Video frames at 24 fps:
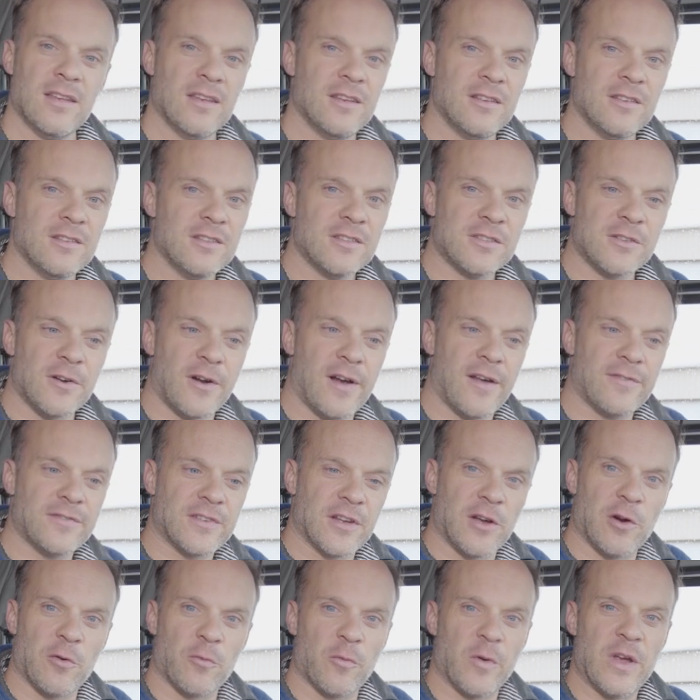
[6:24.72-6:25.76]
You just don't have to
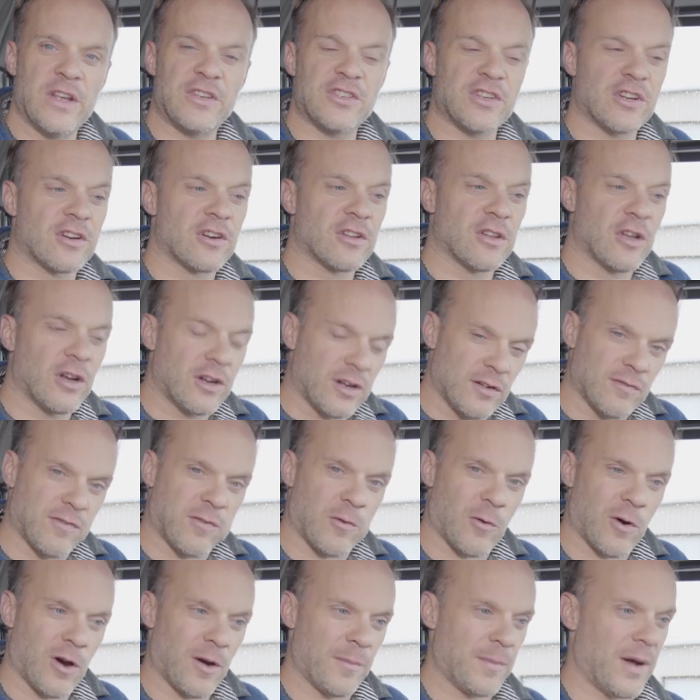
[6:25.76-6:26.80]
go reaching or looking
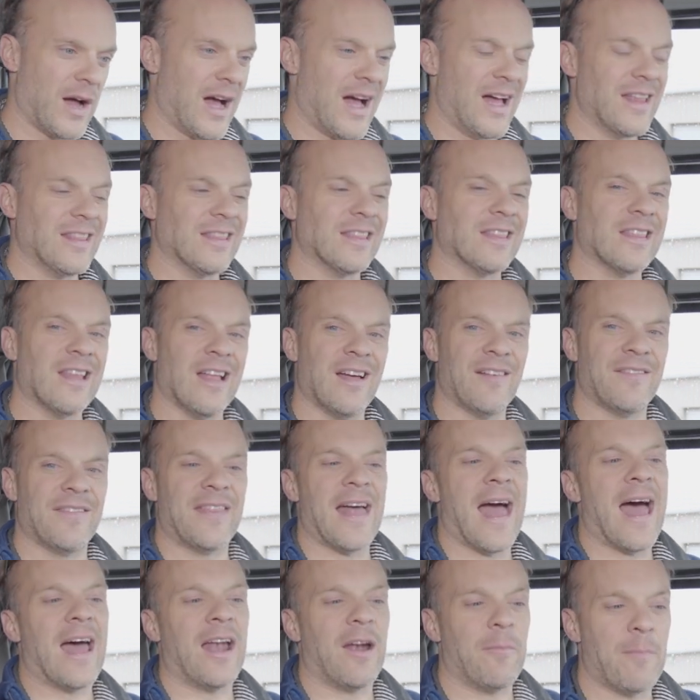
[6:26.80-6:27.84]
for them. I love
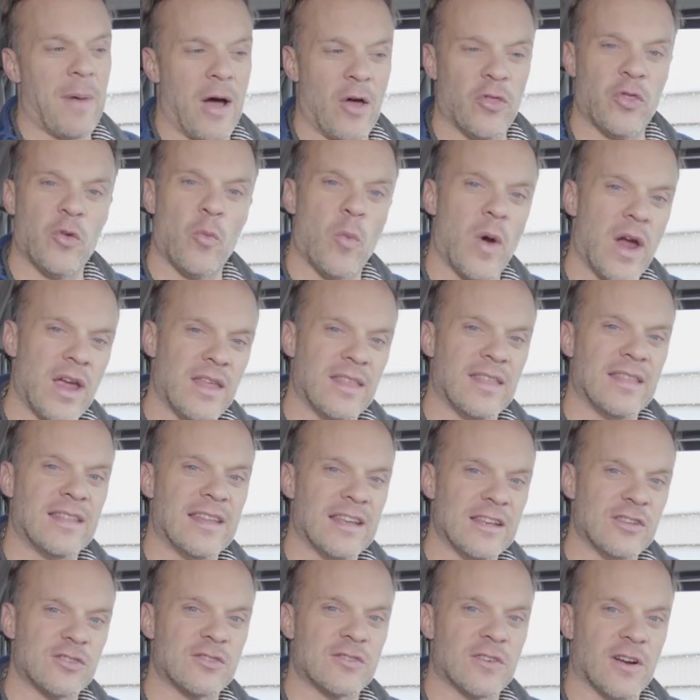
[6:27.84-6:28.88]
that about the way that
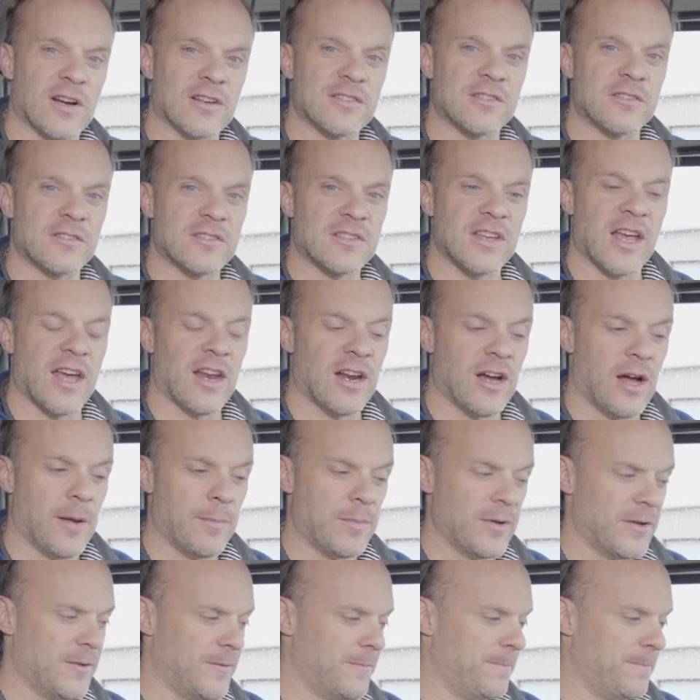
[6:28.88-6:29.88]
these trucks are set up.